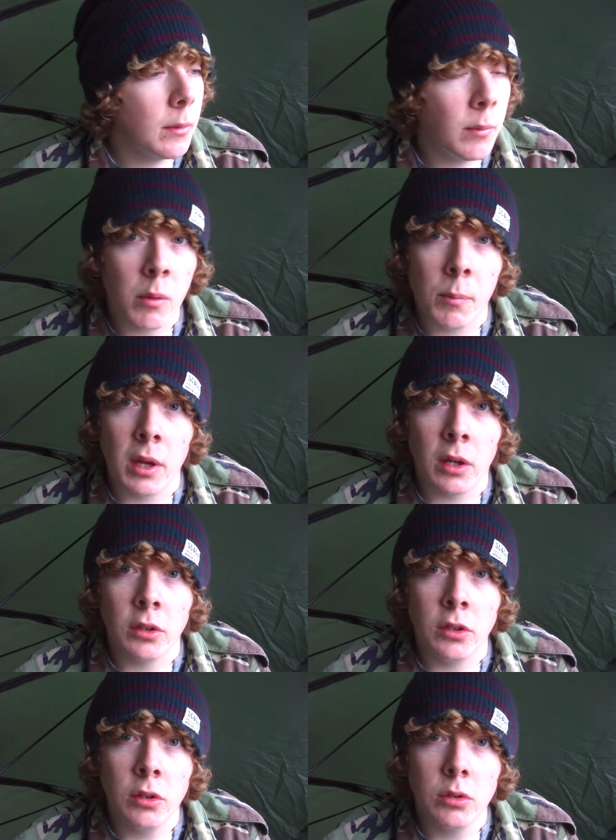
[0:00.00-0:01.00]
might be a bit of
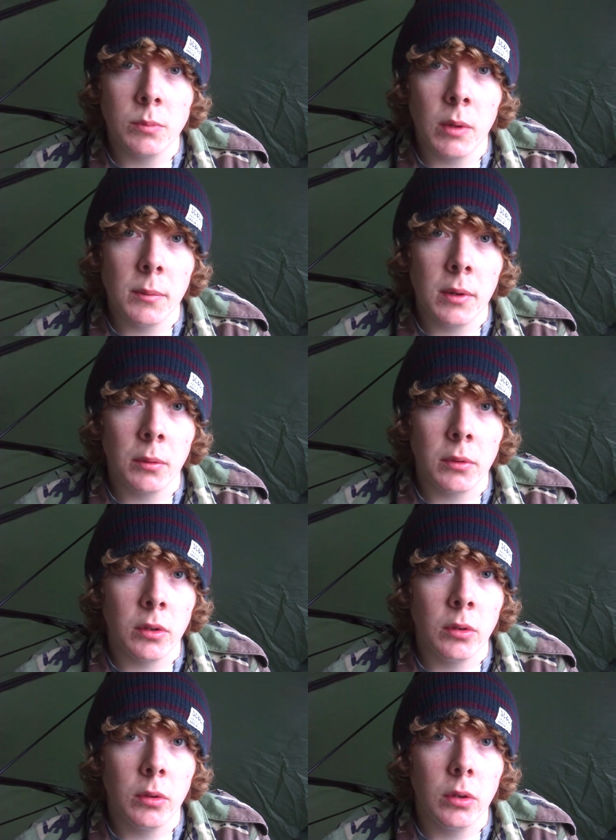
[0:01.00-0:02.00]
good news. Might be able
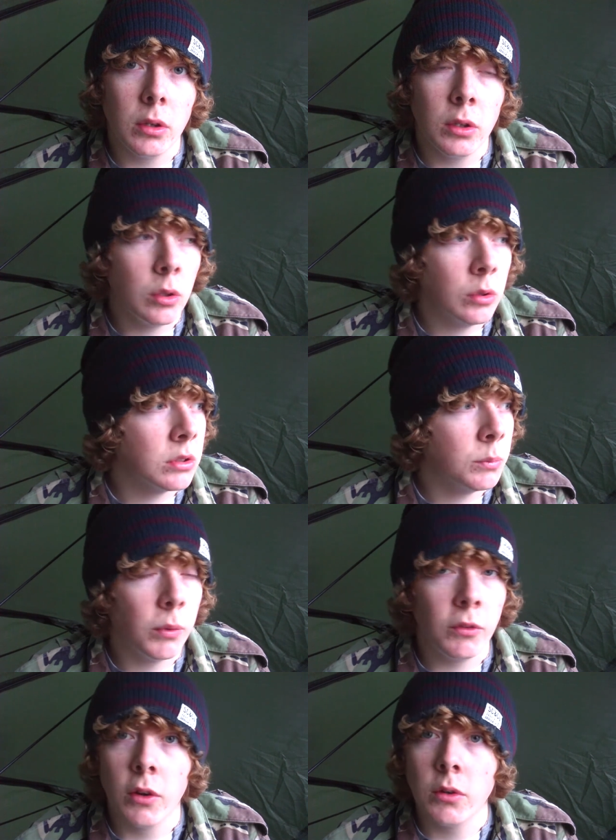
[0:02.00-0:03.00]
to do some
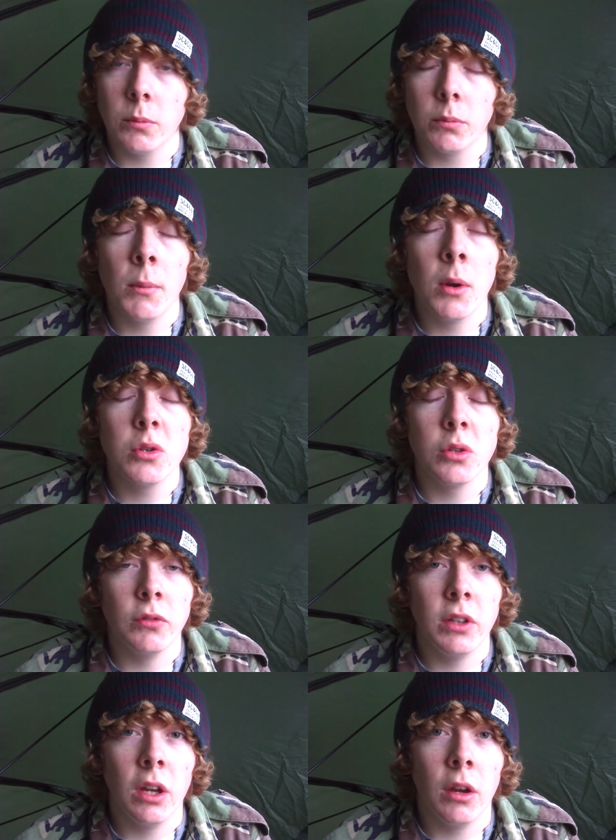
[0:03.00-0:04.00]
promotional
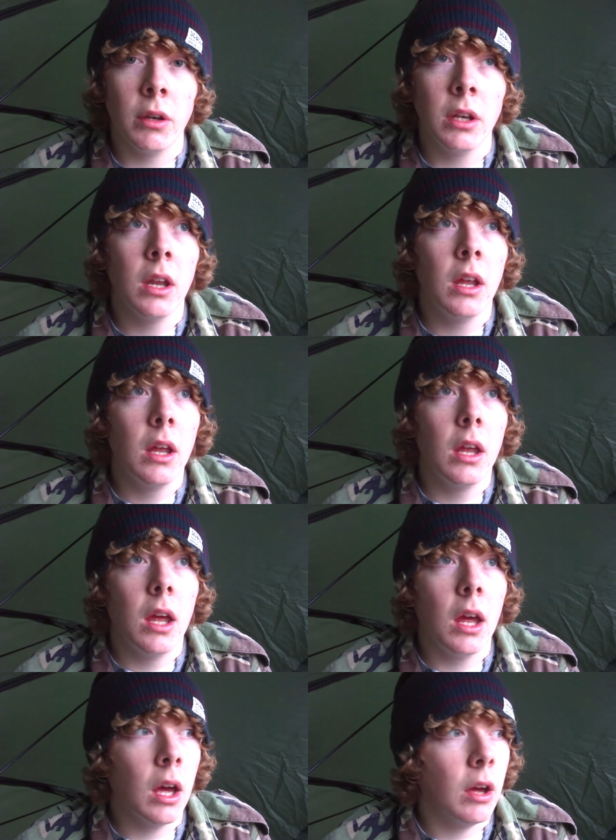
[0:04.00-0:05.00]
video
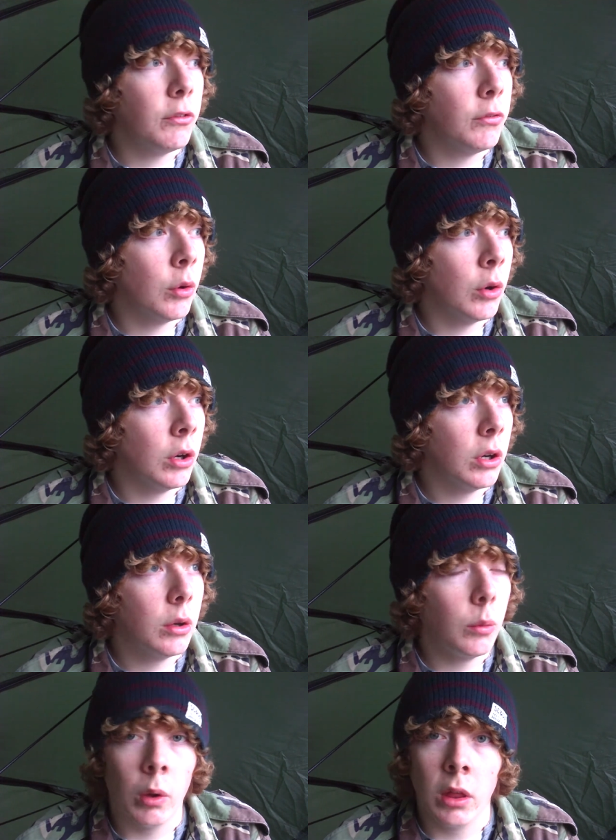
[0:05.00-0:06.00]
uh, for
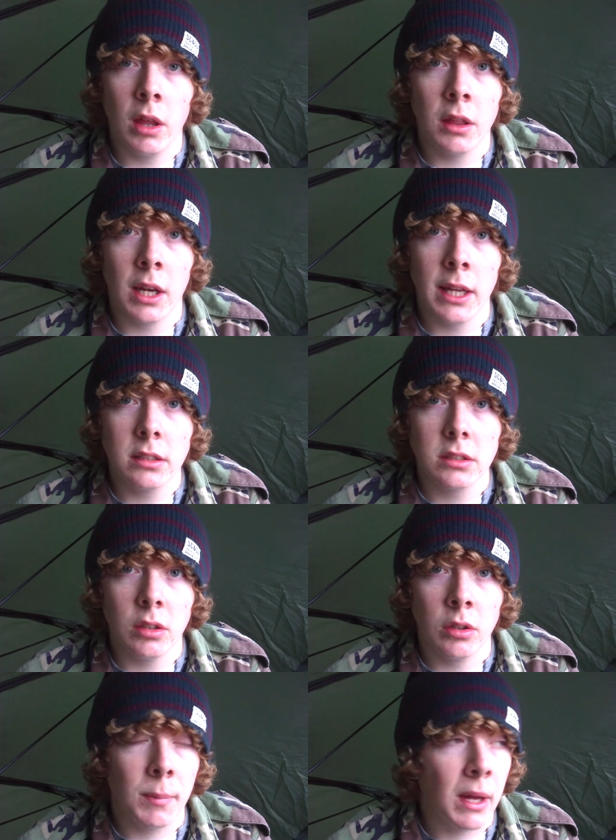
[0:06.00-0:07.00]
one of the other
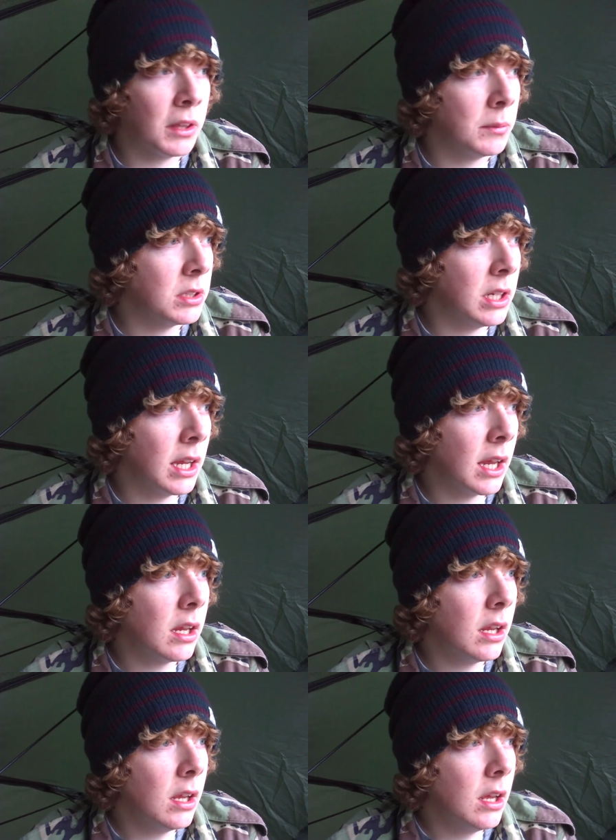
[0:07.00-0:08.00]
lakes on the Bathampton AA,
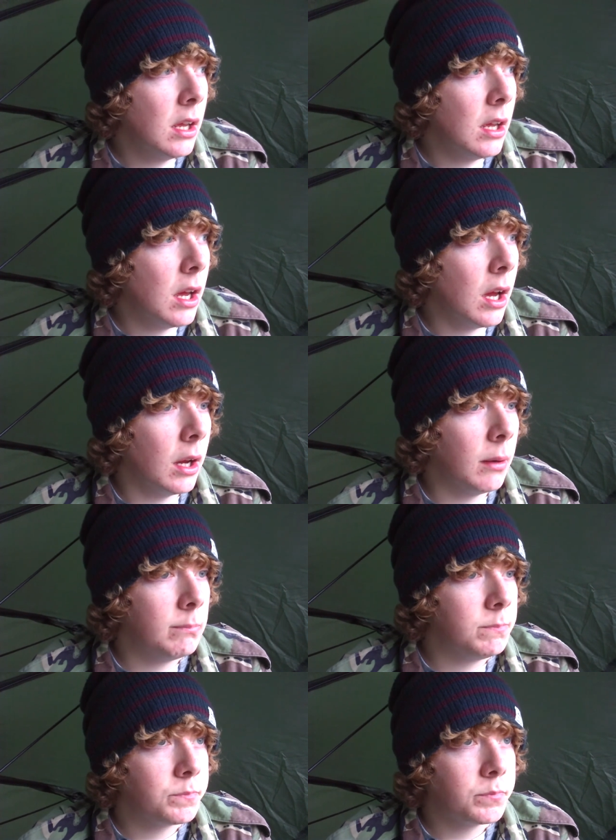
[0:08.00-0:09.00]

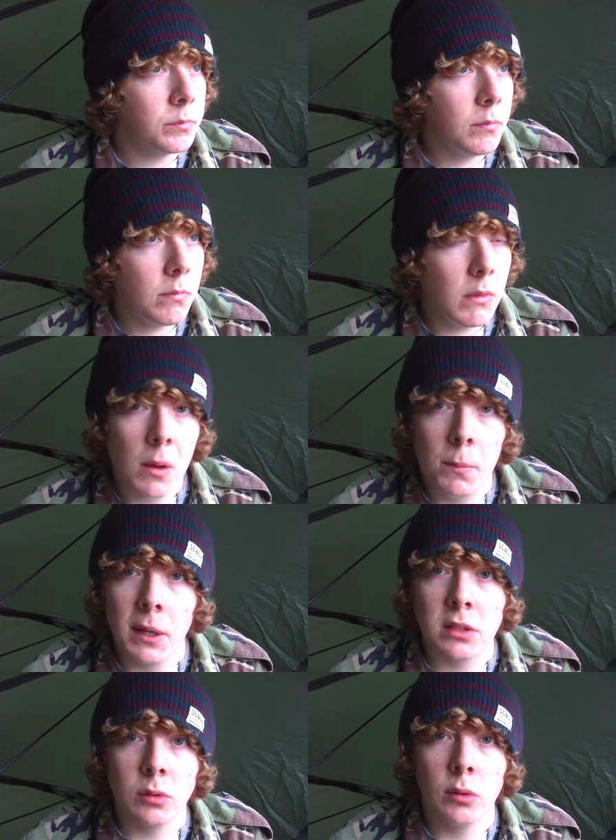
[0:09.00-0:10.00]
um,
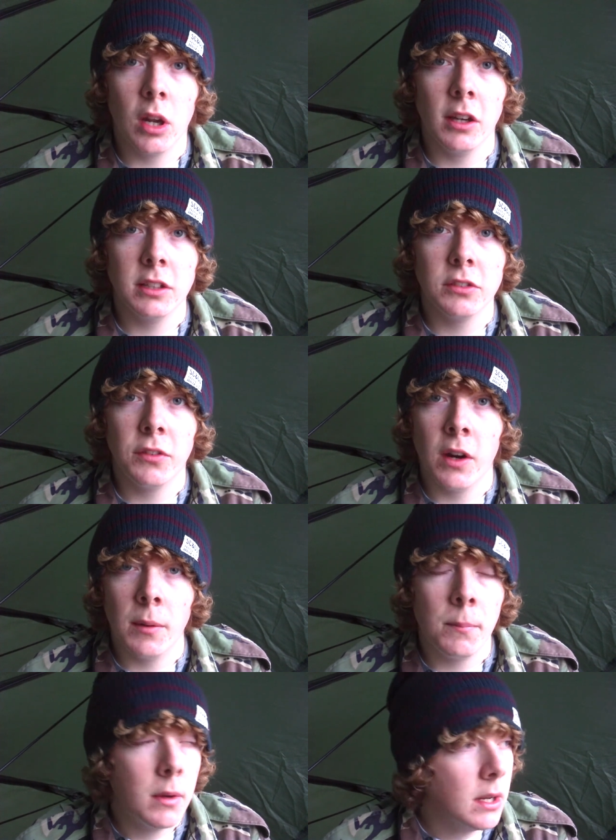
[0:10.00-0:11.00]
place called Lyde's
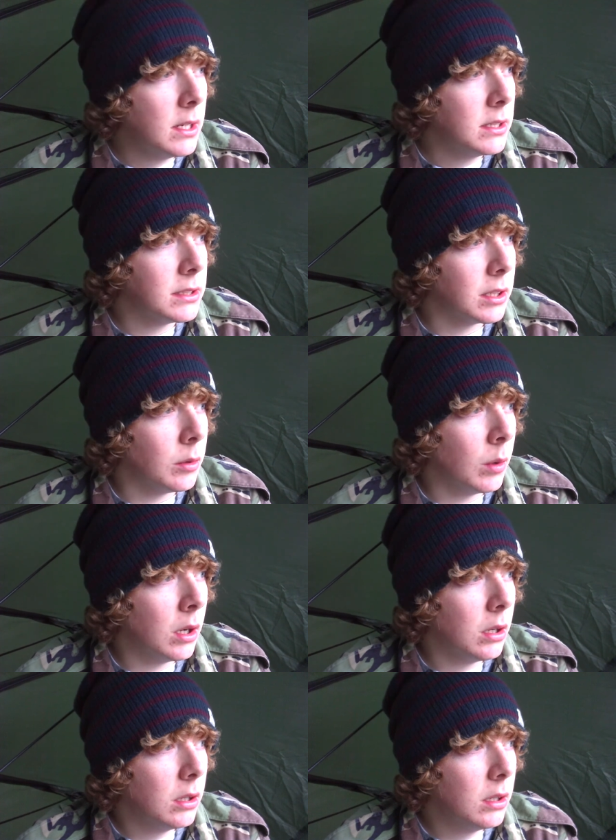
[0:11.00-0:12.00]
Farm. So uh,